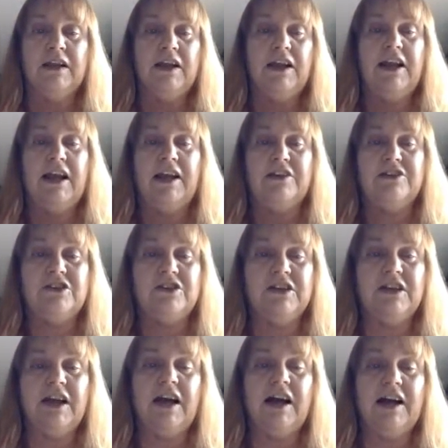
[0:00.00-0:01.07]
And actually,
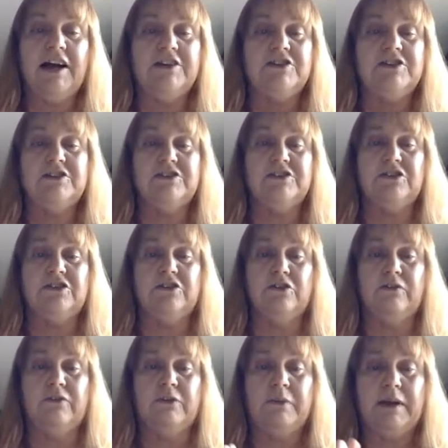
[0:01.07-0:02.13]
I just turn
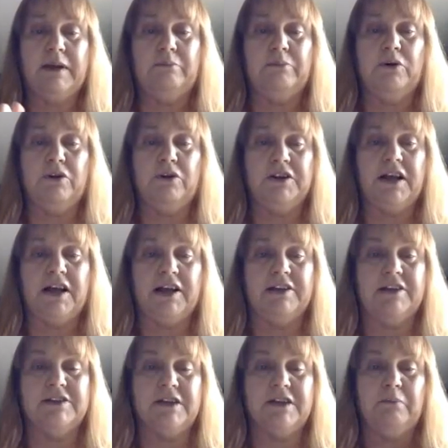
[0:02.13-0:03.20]
over my bowl and kind of
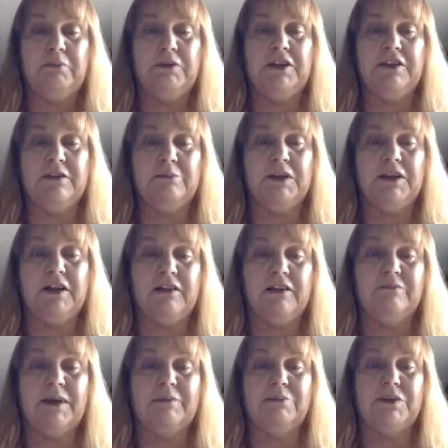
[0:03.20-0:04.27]
dump it in the middle
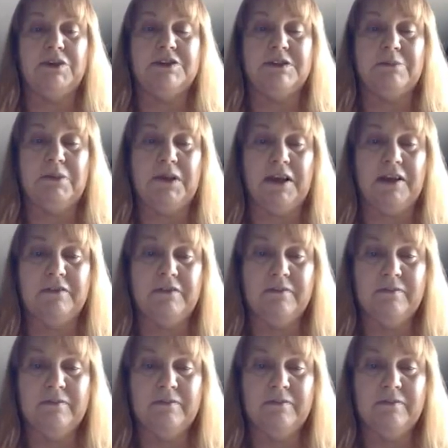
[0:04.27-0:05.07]
of my pizza pan.